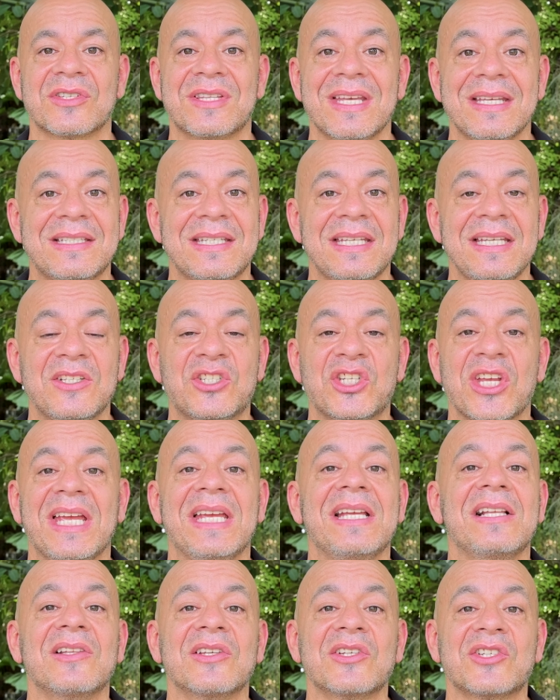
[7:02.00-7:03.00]
They teach
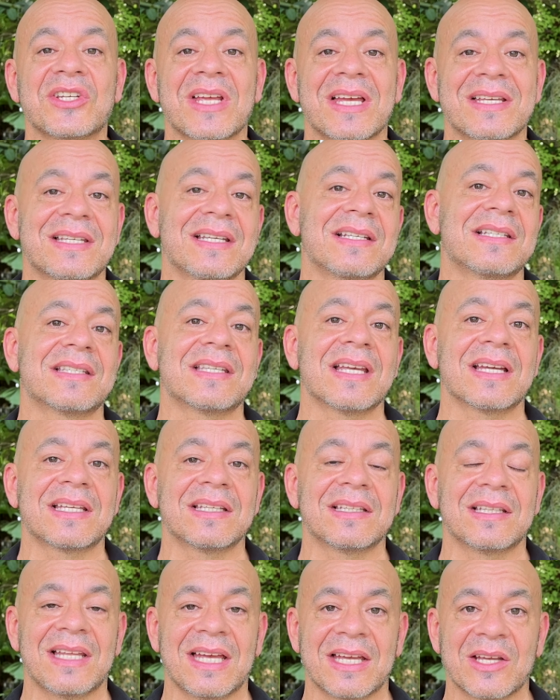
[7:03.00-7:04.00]
English as a
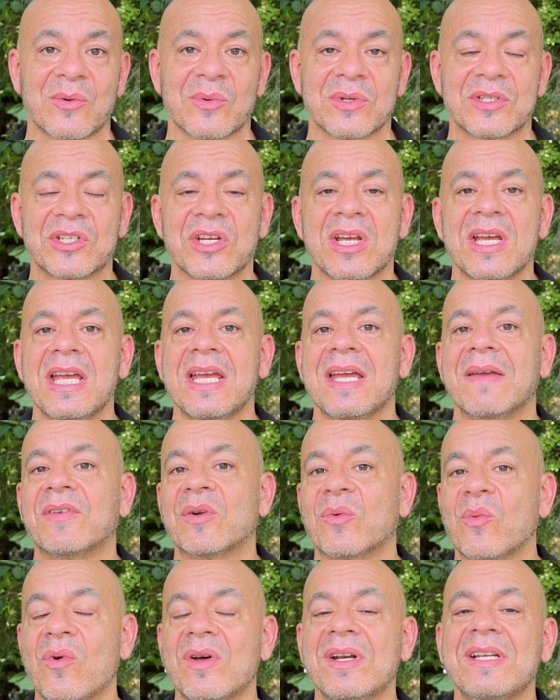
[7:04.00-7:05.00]
second language. If you're
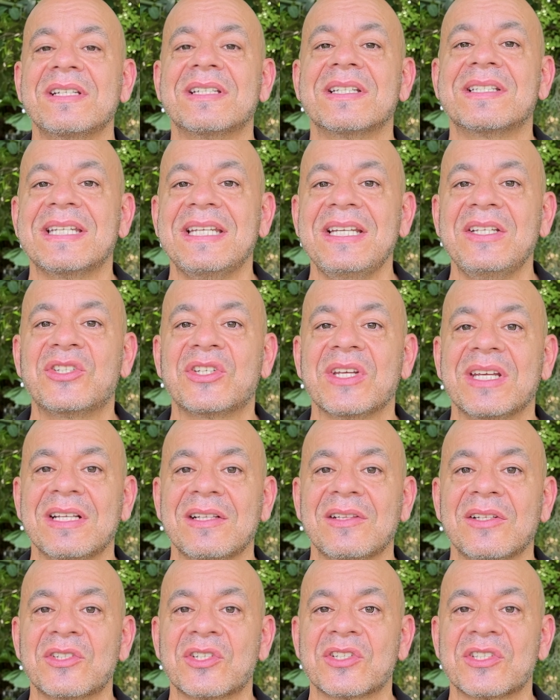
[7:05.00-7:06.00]
wanting to teach
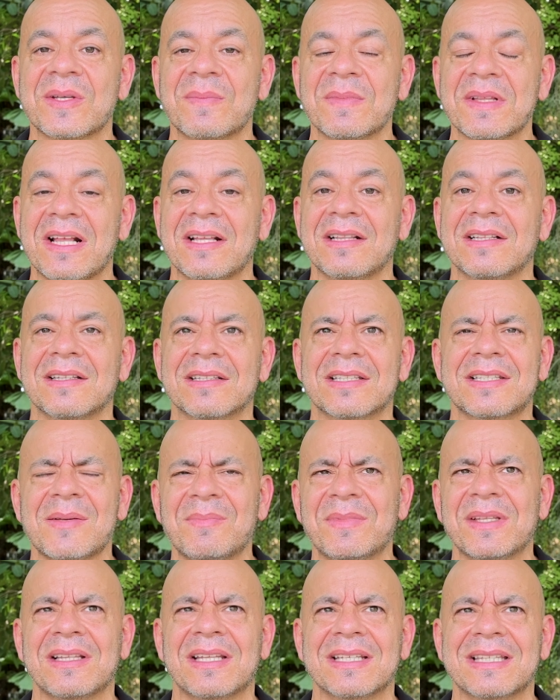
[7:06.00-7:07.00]
English, something
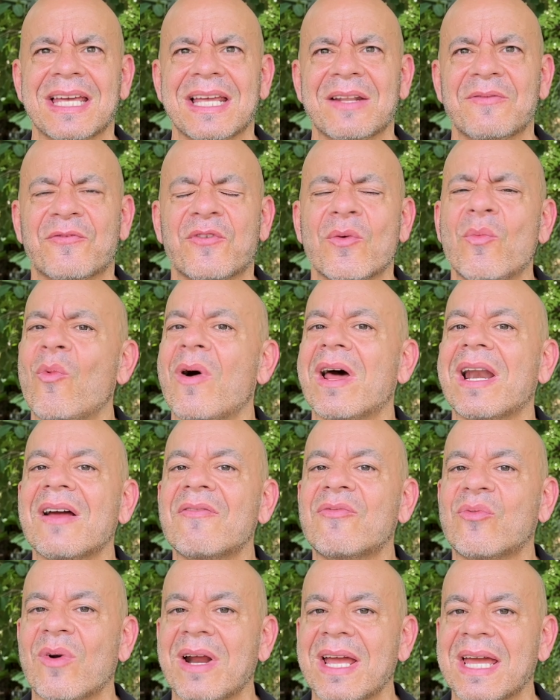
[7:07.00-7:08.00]
like that, from what I've
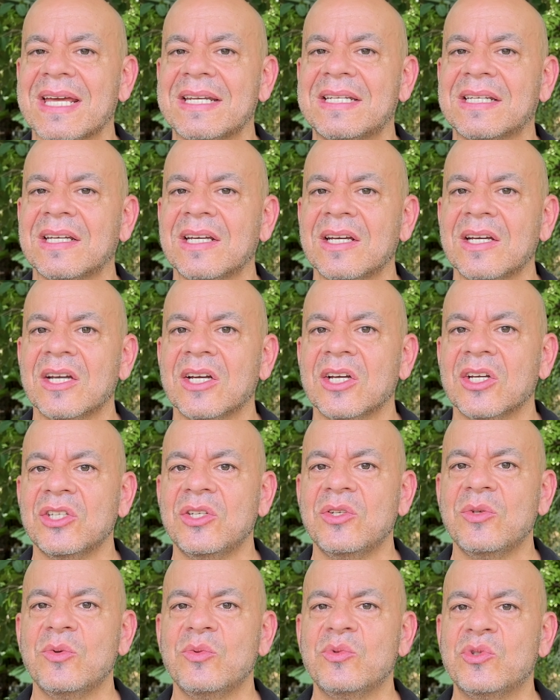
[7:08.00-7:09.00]
read,
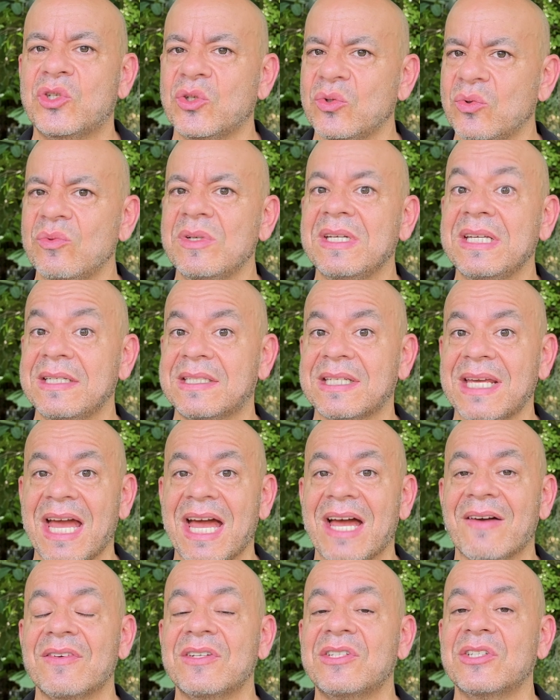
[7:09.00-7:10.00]
you do need to
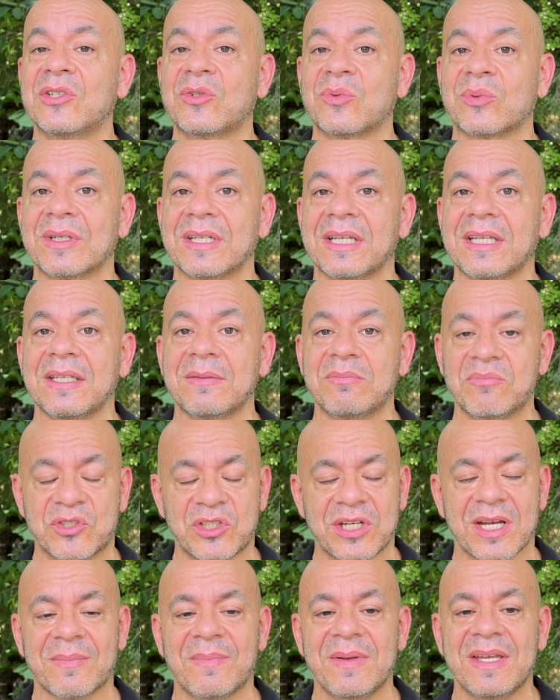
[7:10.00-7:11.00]
have a degree.
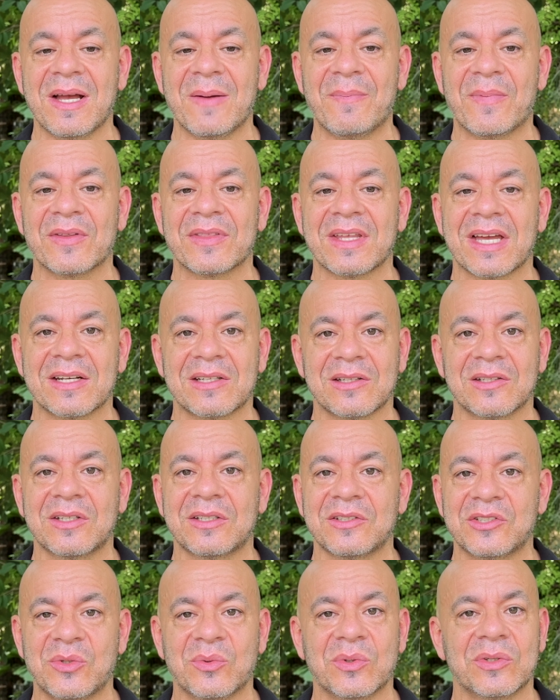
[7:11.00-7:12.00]
Check me up on that. Look,
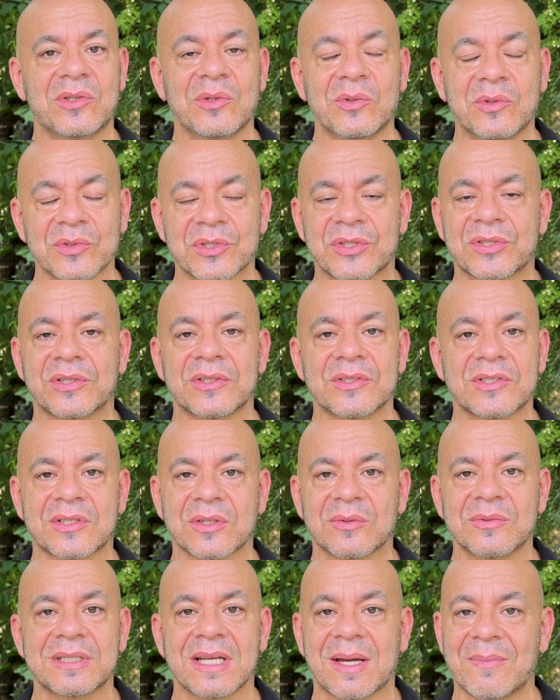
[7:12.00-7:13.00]
do a Google search.
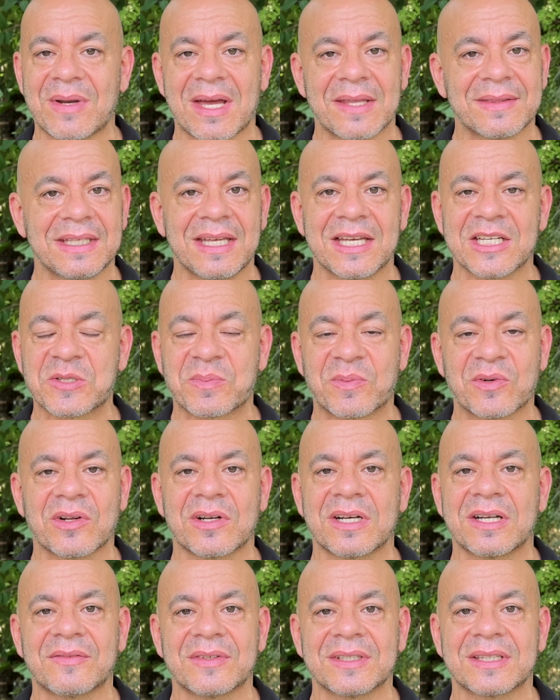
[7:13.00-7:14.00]
I'm not the expert
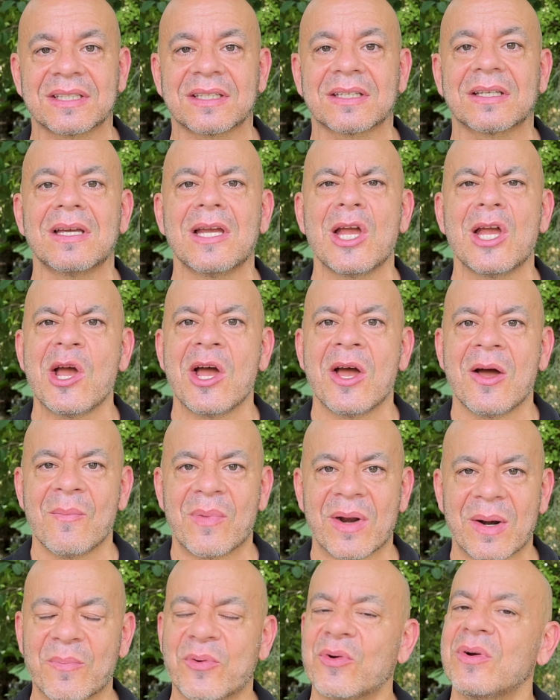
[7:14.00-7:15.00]
on everything,
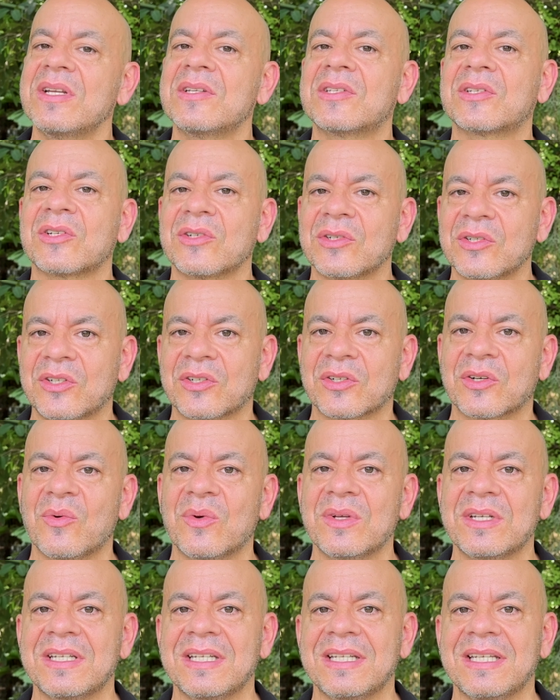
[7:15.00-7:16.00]
but I'm pretty sure you're
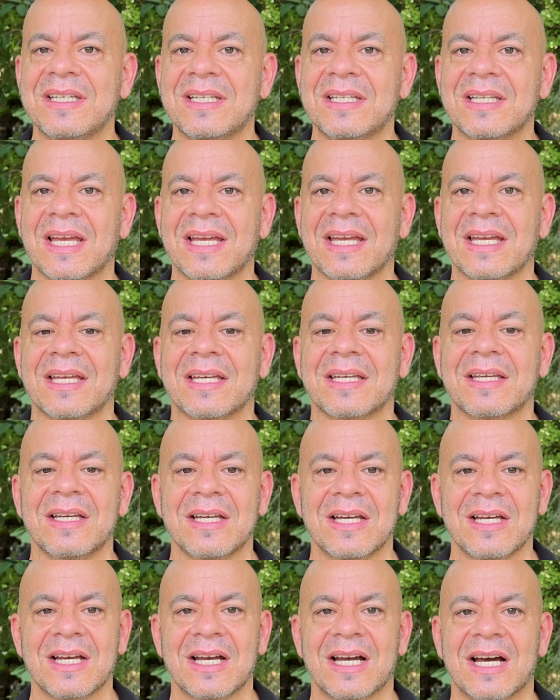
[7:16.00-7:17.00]
going to need a
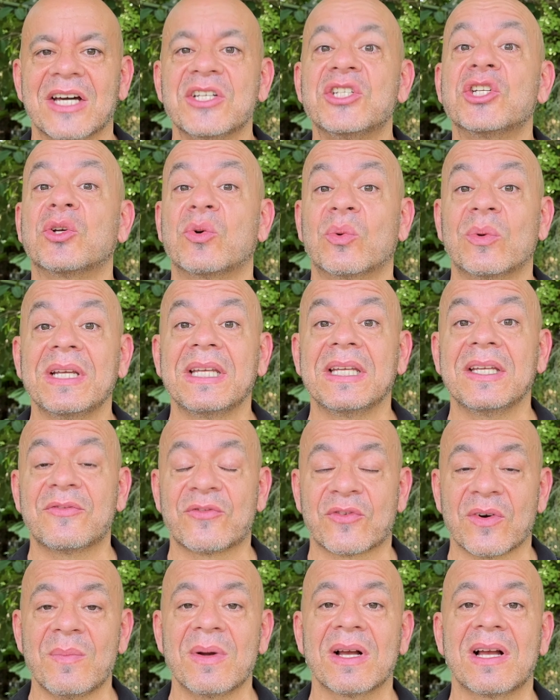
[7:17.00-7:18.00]
degree
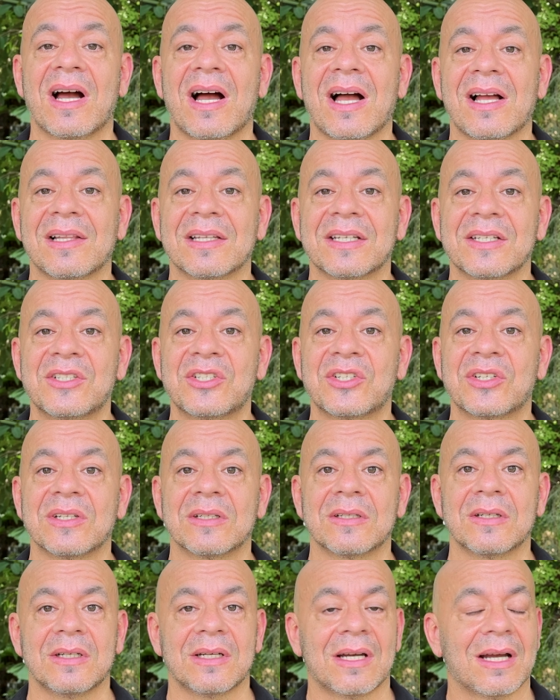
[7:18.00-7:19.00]
from a college.
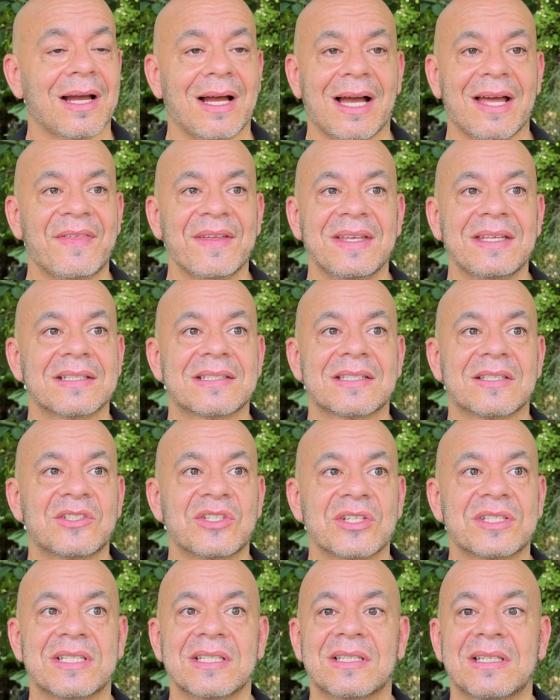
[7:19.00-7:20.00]
I think it's
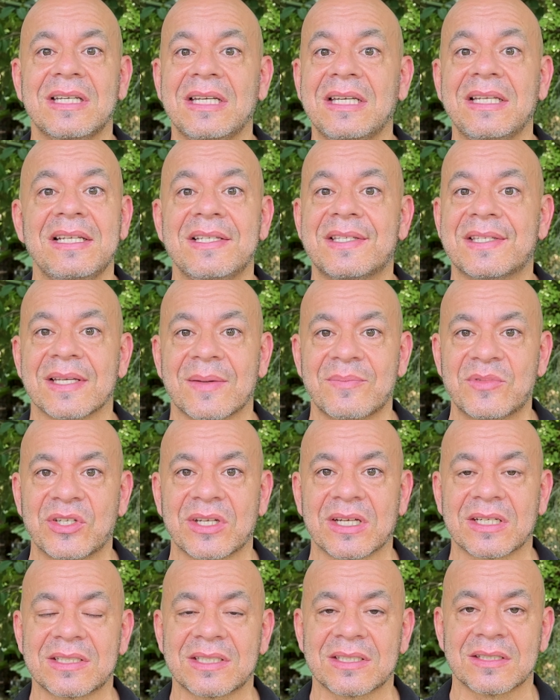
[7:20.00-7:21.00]
just in any
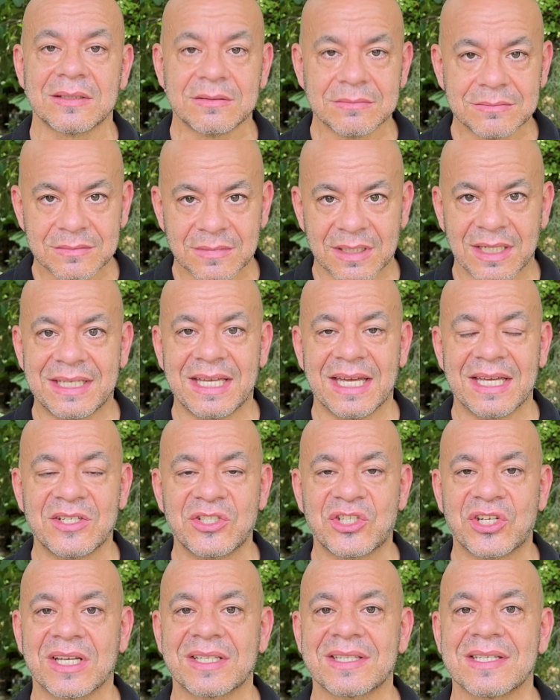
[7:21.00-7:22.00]
subject. Again,
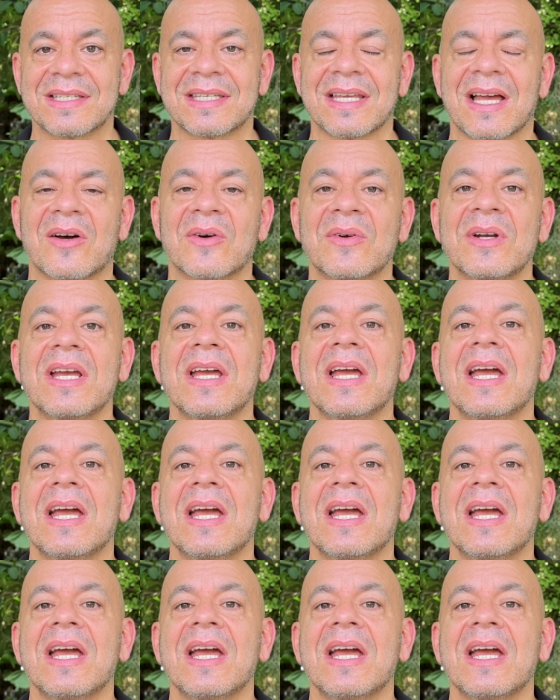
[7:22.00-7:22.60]
check this out.